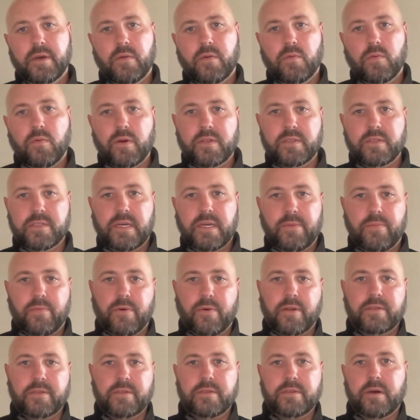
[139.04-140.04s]
what
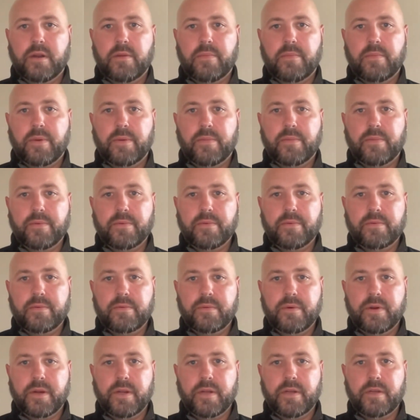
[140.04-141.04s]
separates a lot of people,
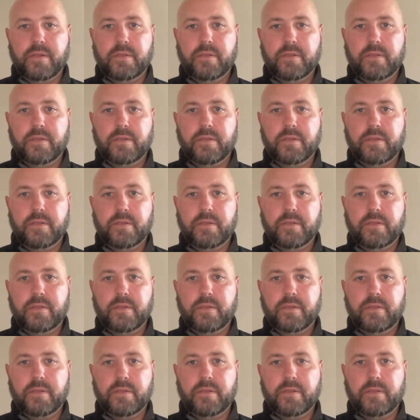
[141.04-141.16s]
right?